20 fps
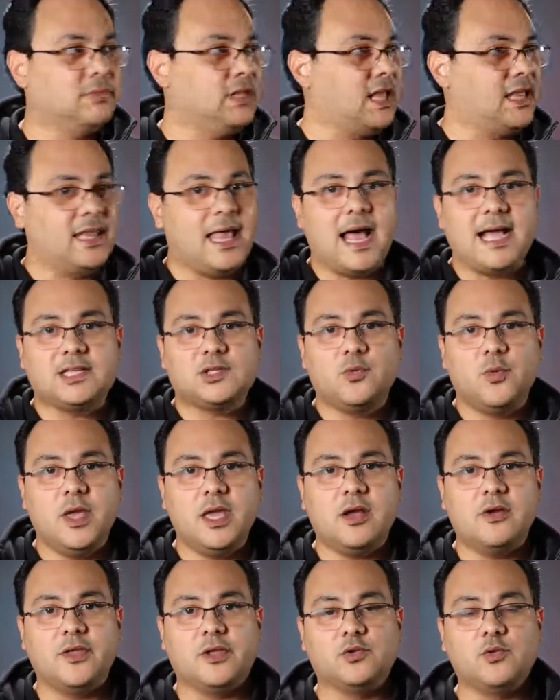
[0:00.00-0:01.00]
last
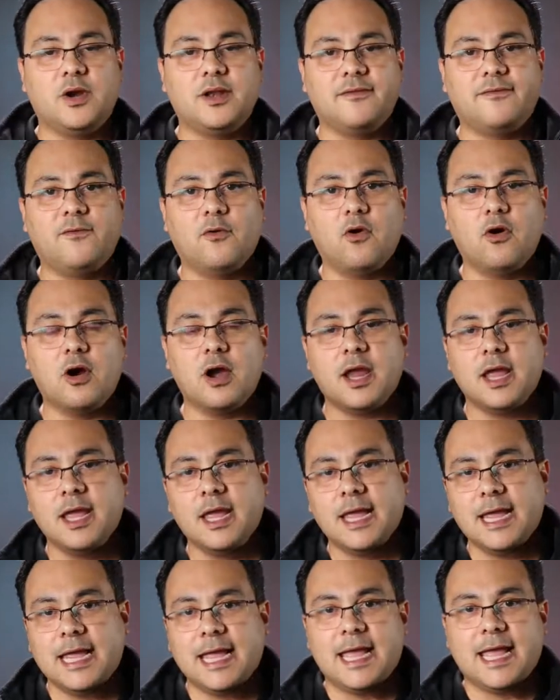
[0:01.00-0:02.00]
week on the 24th.
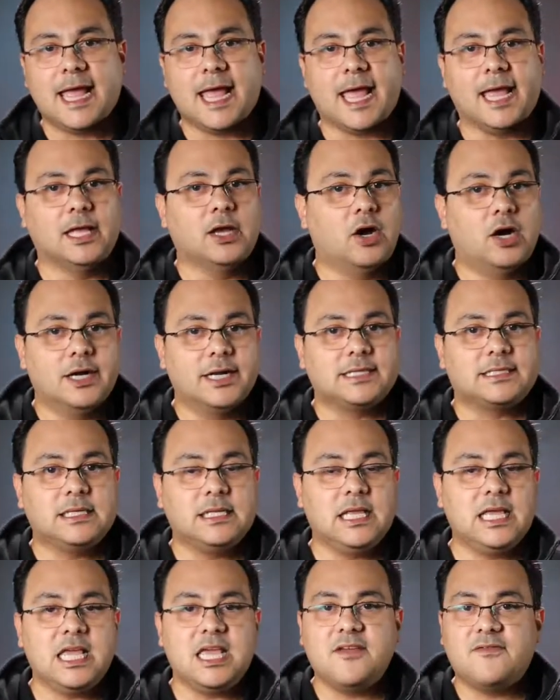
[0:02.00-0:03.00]
And
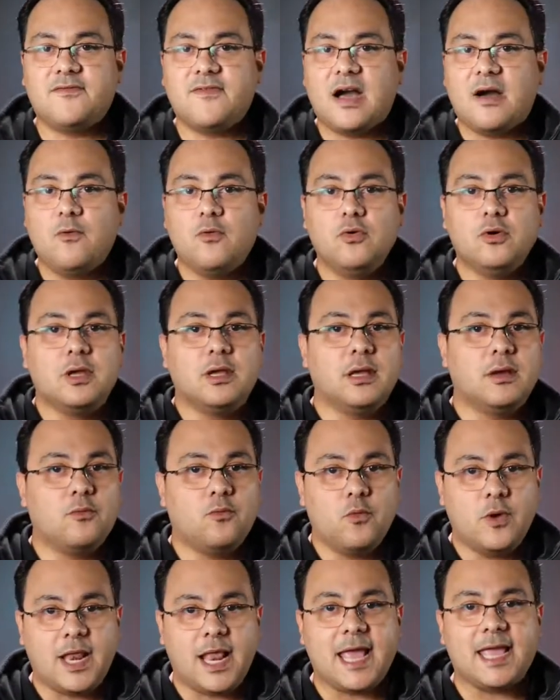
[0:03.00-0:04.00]
honestly, if I will,
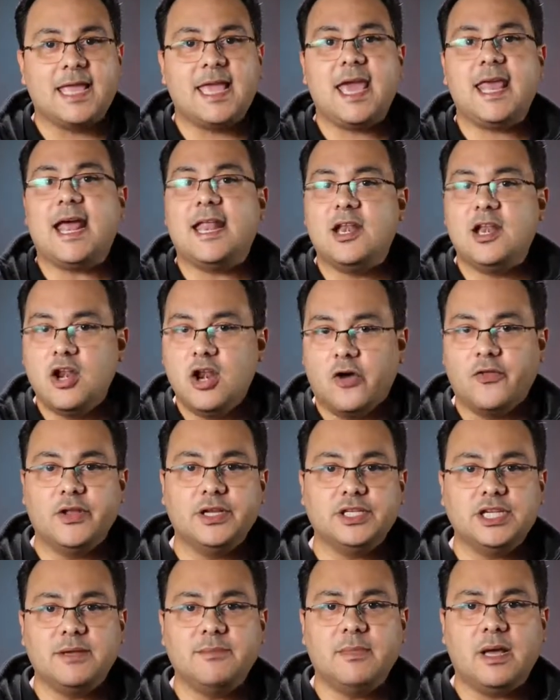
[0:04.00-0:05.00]
when I get
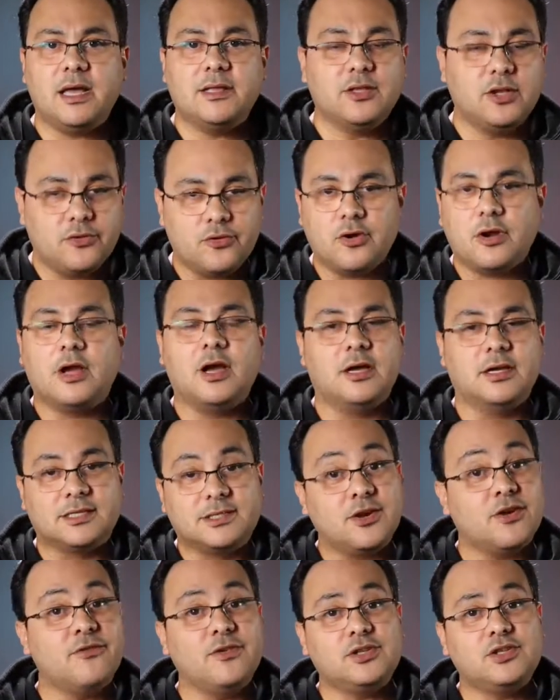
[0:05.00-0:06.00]
another
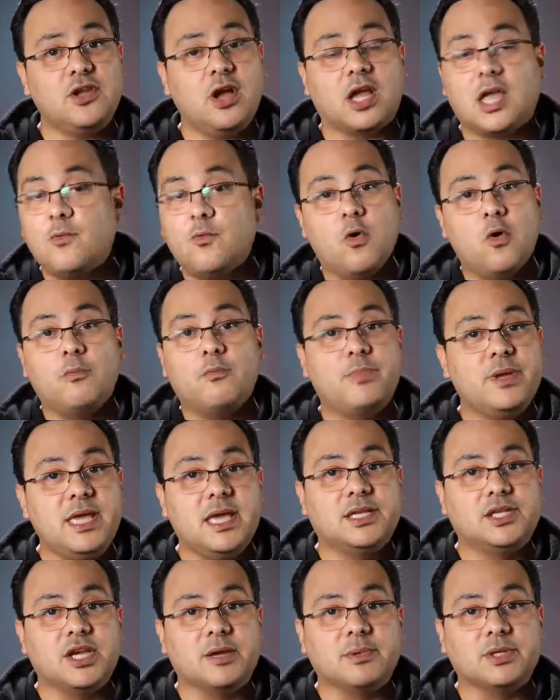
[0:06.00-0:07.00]
service dog, it won't be
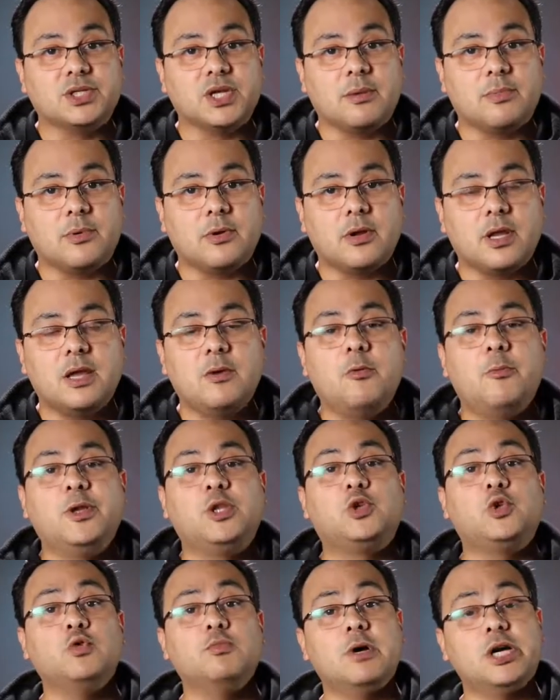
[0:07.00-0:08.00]
a German Shepherd. It will be
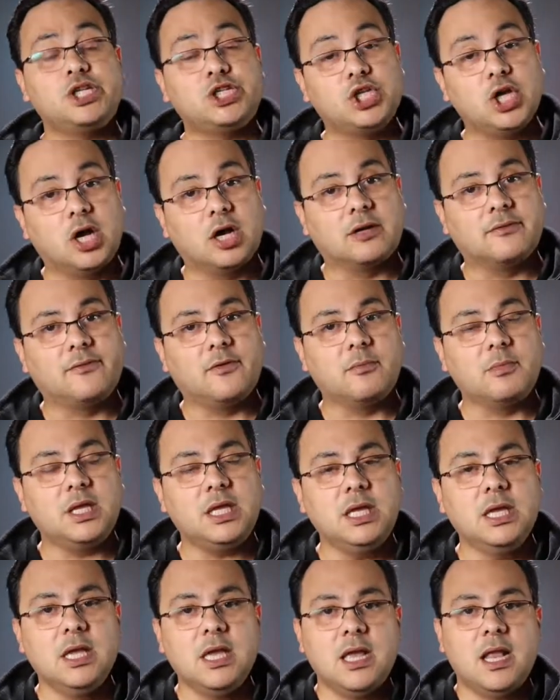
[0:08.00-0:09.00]
too much dog for
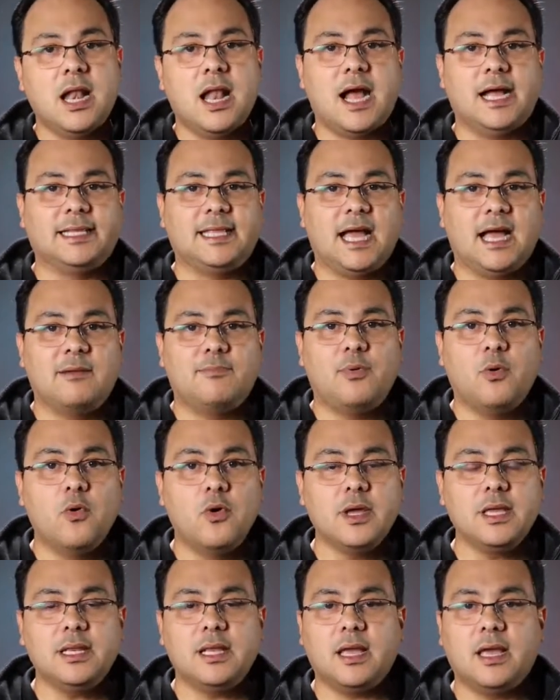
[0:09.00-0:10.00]
me at that
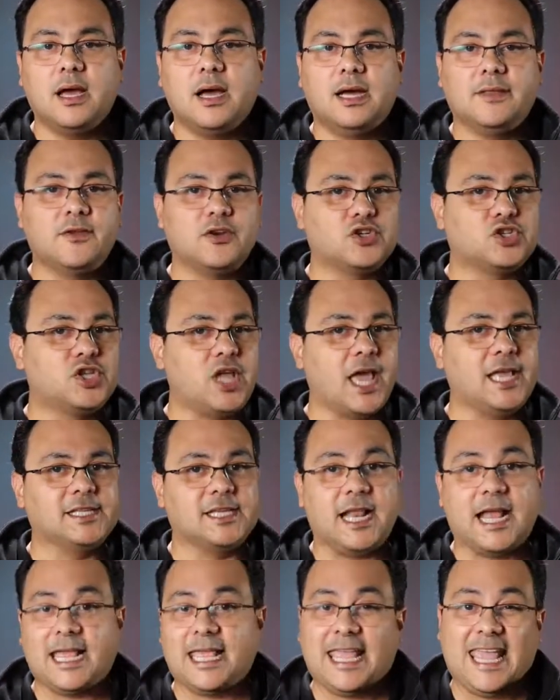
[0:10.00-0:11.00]
point. There's days
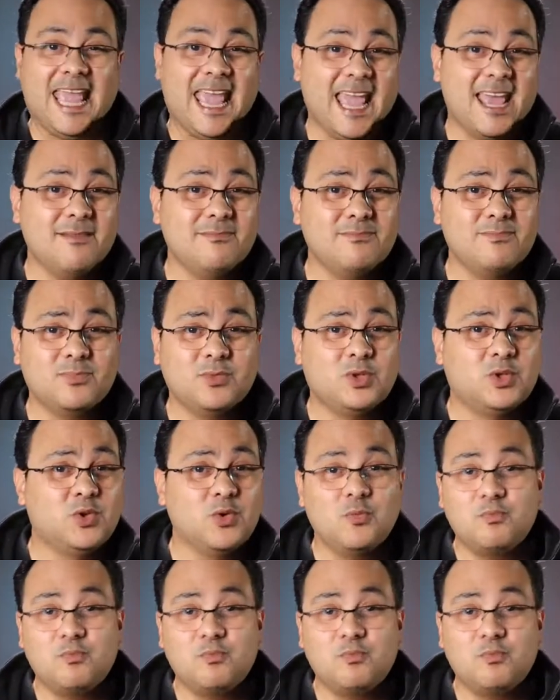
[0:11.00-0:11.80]
that I can do